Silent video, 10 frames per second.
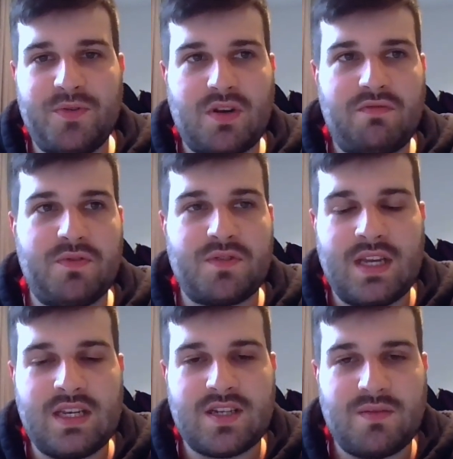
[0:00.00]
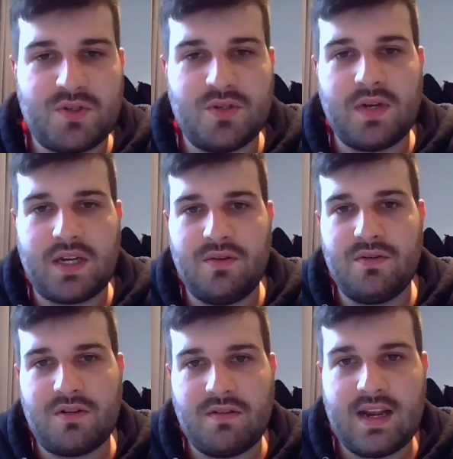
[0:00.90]
dreadful season. I'm sure we can
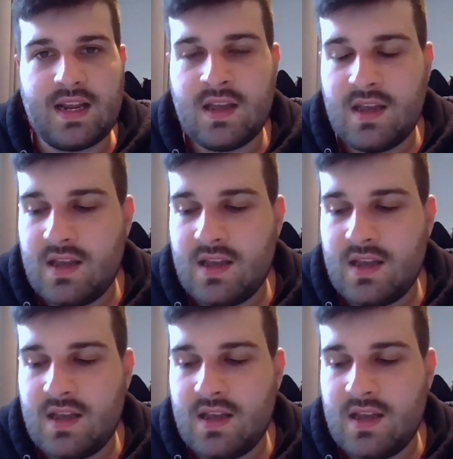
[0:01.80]
all agree.